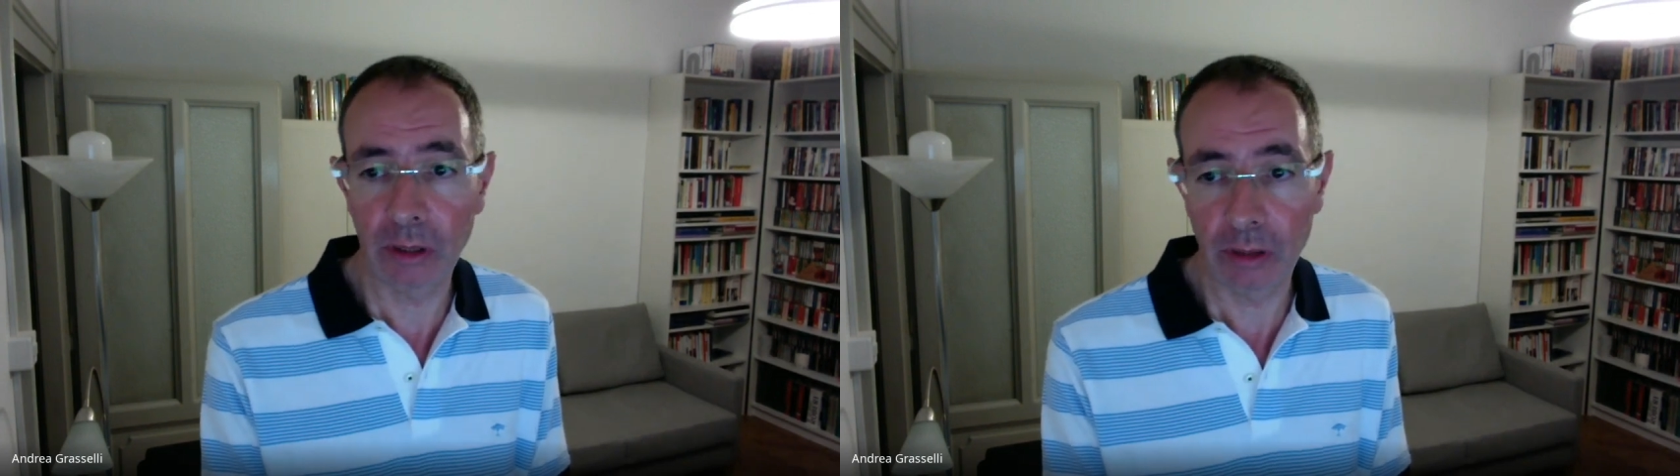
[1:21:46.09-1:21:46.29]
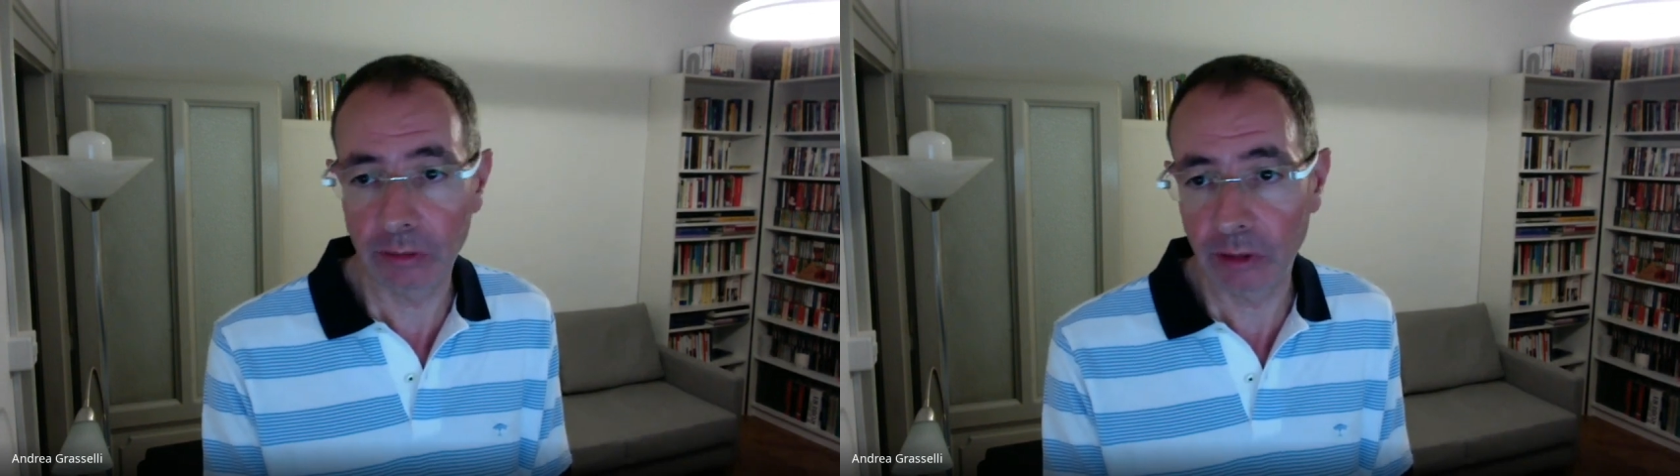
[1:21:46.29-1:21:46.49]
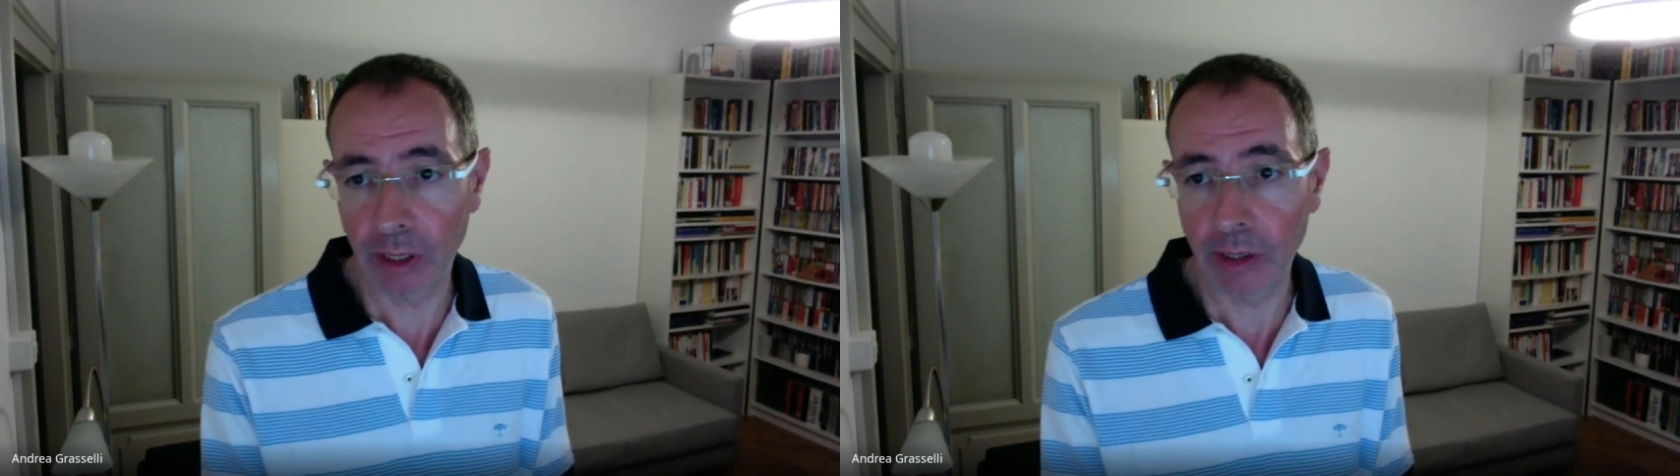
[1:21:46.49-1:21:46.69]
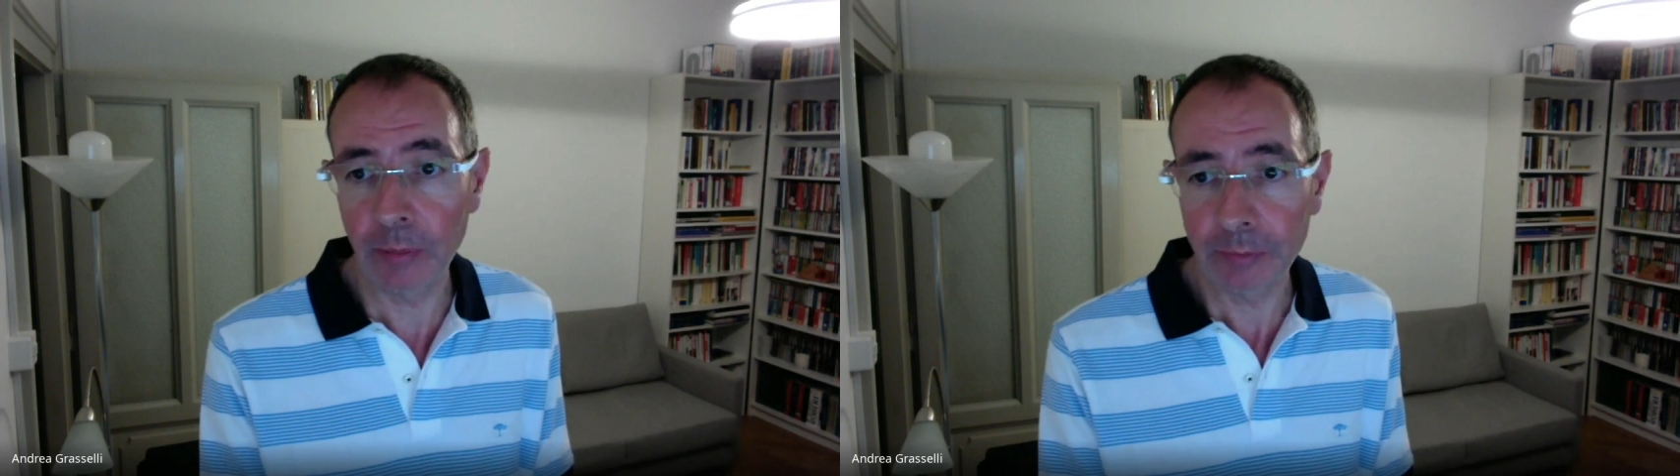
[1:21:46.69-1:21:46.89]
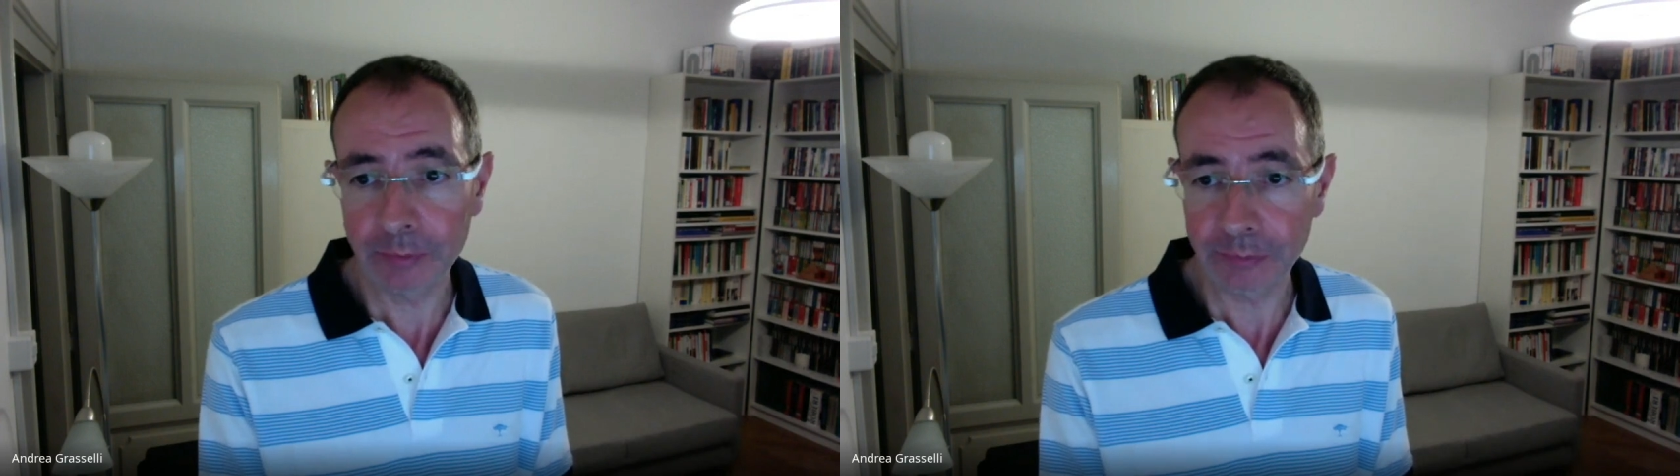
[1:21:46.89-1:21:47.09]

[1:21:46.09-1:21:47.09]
her time